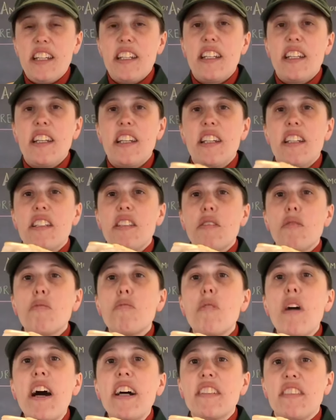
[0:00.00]
It is a
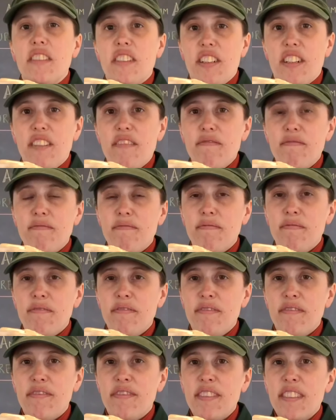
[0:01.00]
waddler.
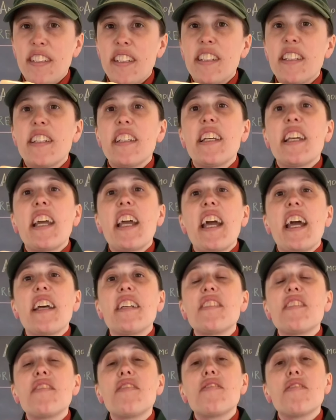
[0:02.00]
It has
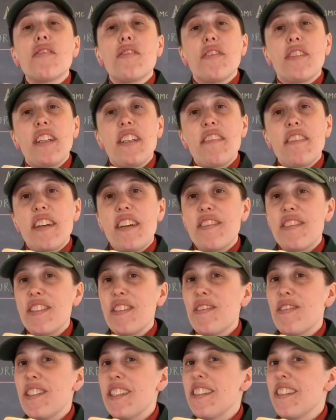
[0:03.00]

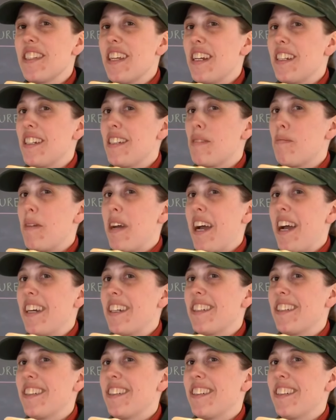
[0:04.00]
30,000 quills on its
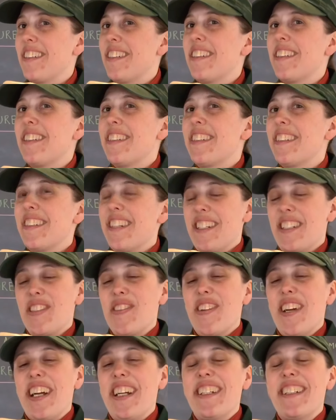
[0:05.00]
back. That's
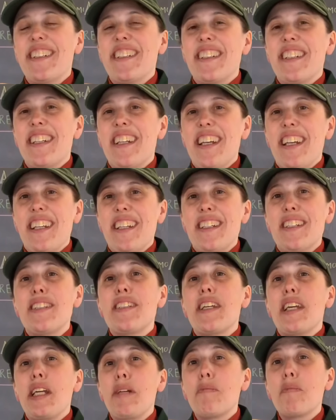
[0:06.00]
right, it is
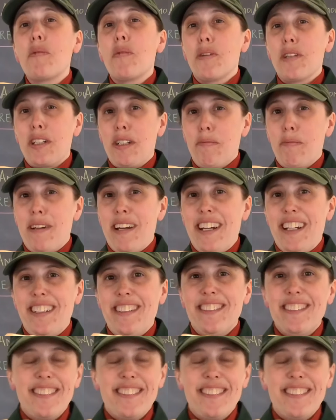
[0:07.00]
a porcupine.